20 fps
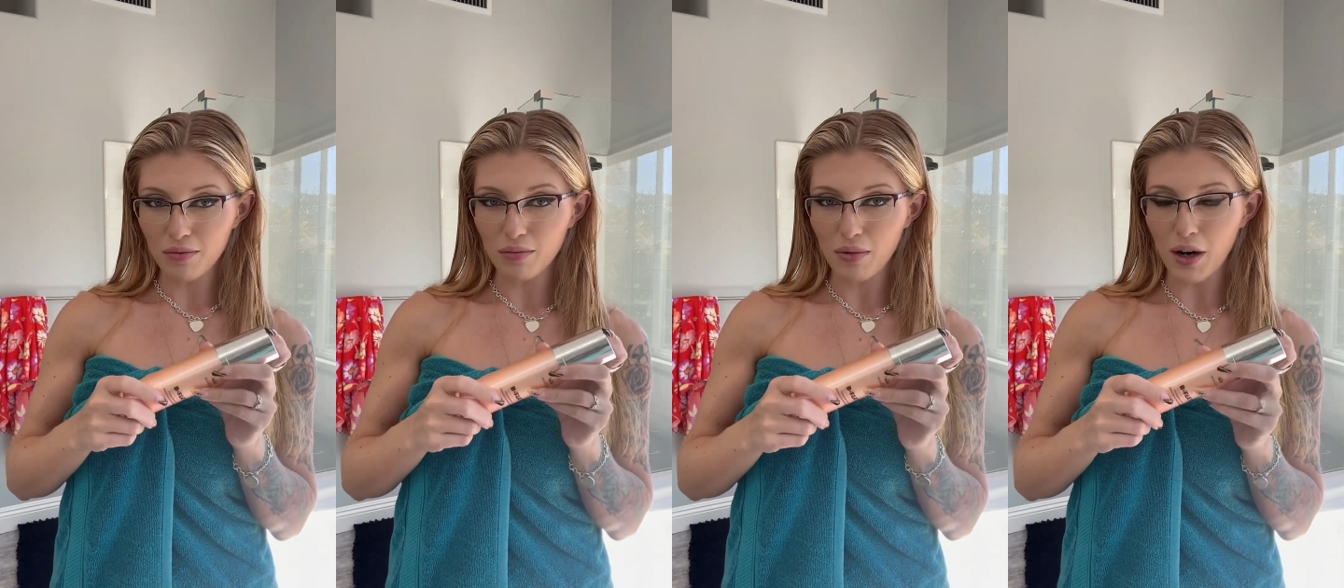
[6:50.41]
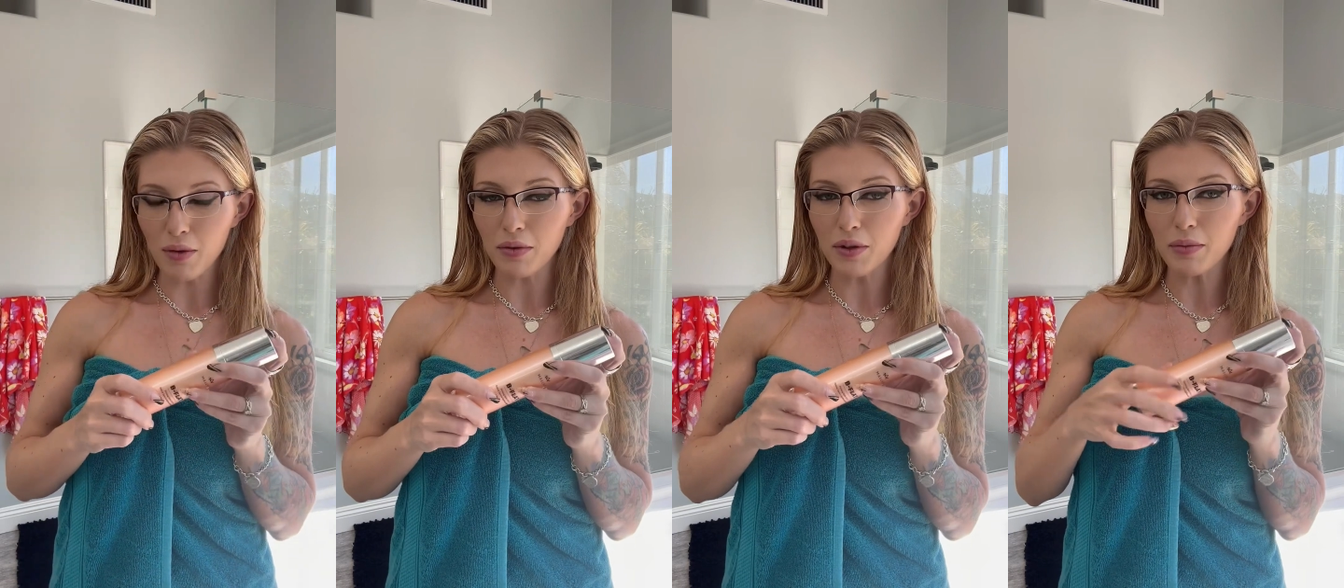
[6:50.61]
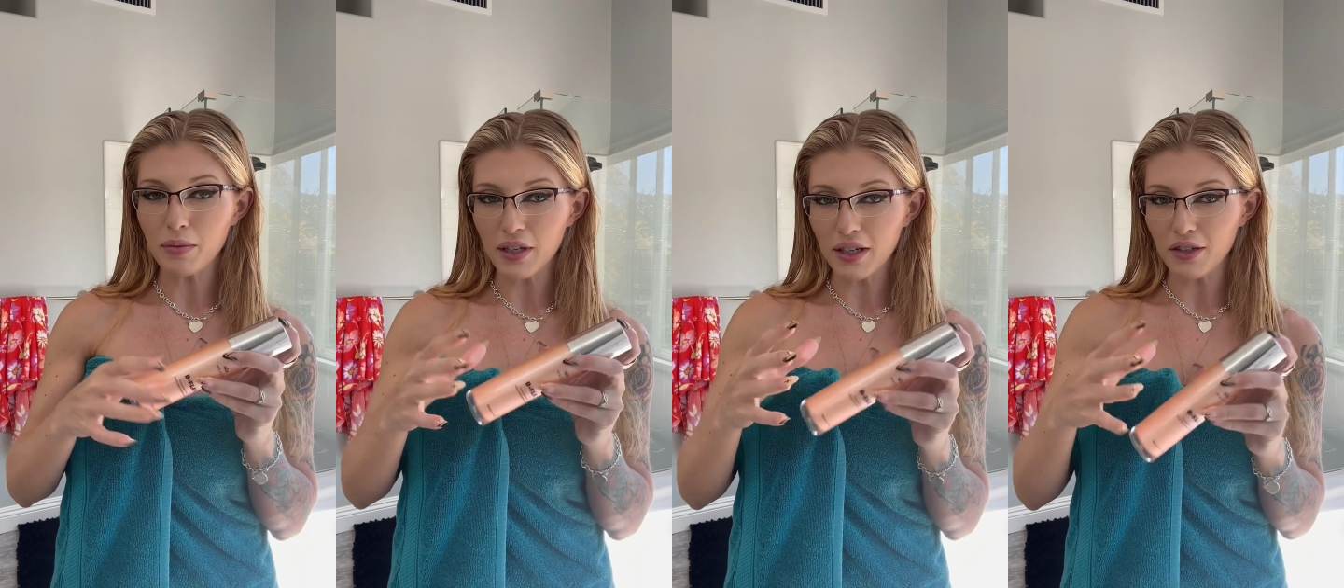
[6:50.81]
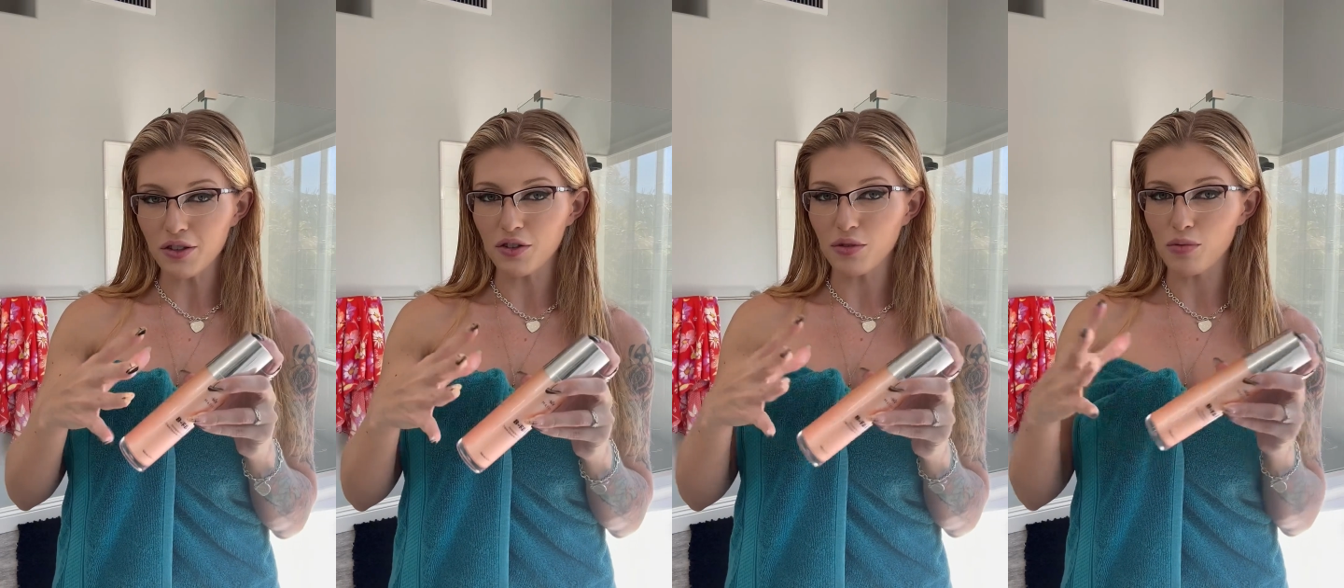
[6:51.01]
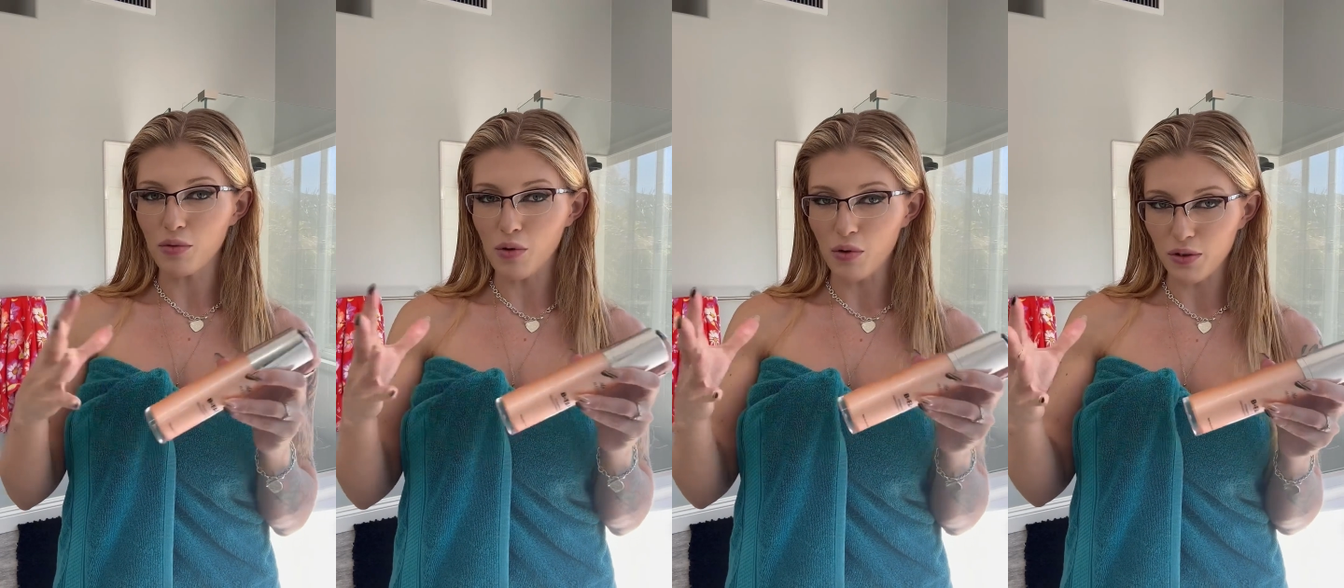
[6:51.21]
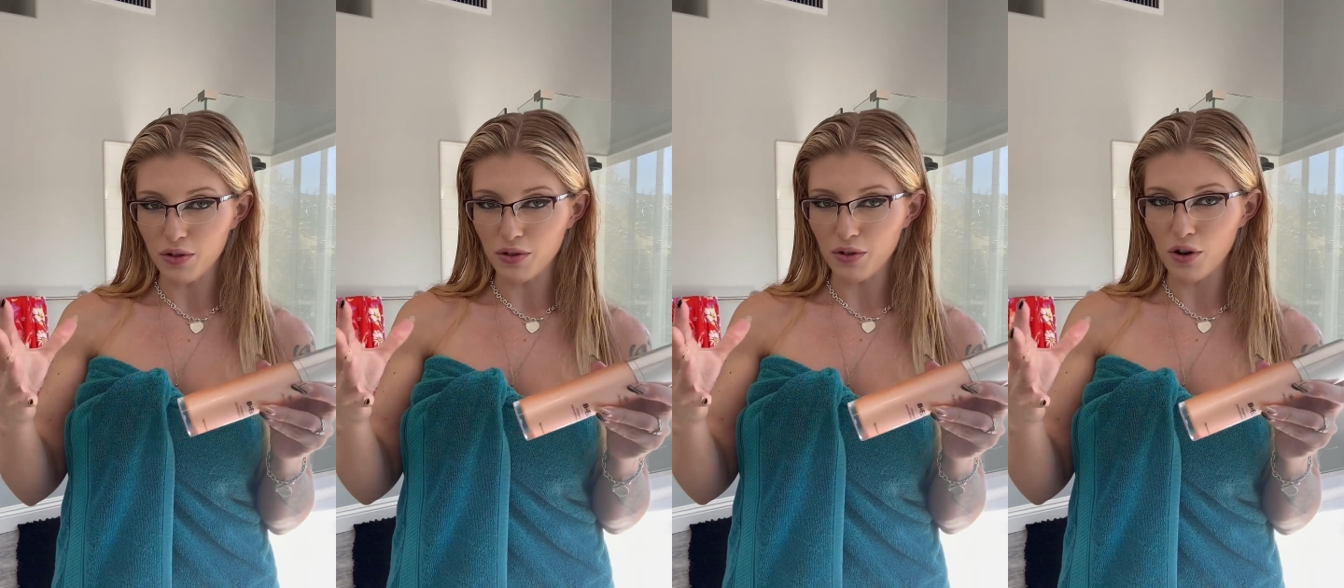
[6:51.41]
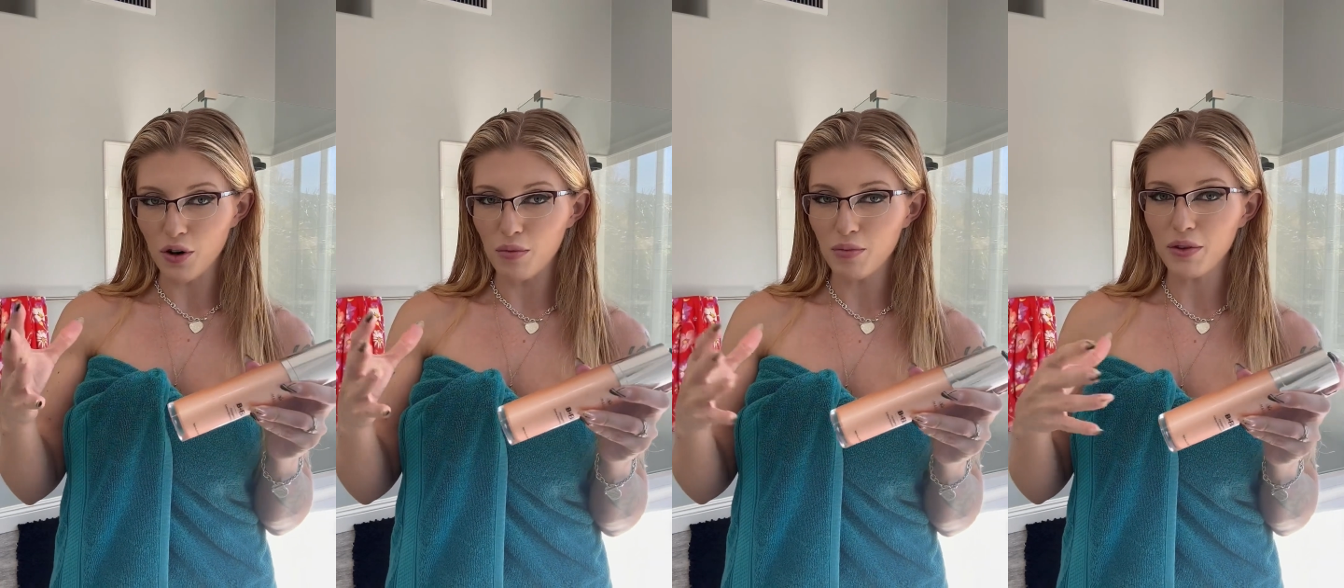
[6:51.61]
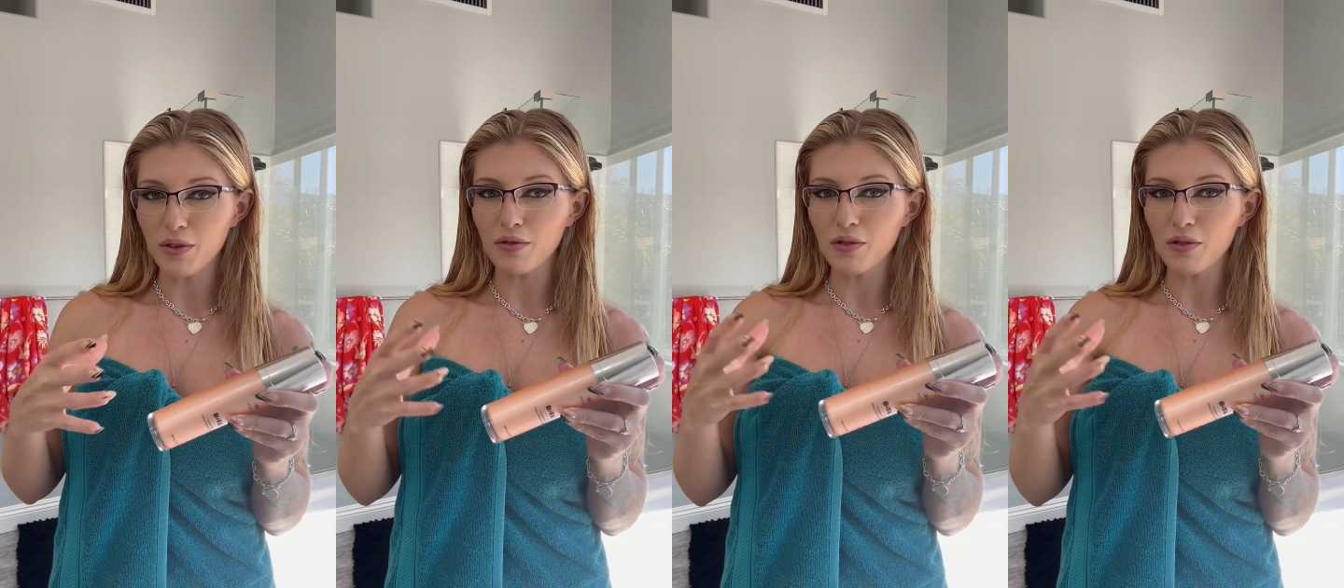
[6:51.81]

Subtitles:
probably because your pores are open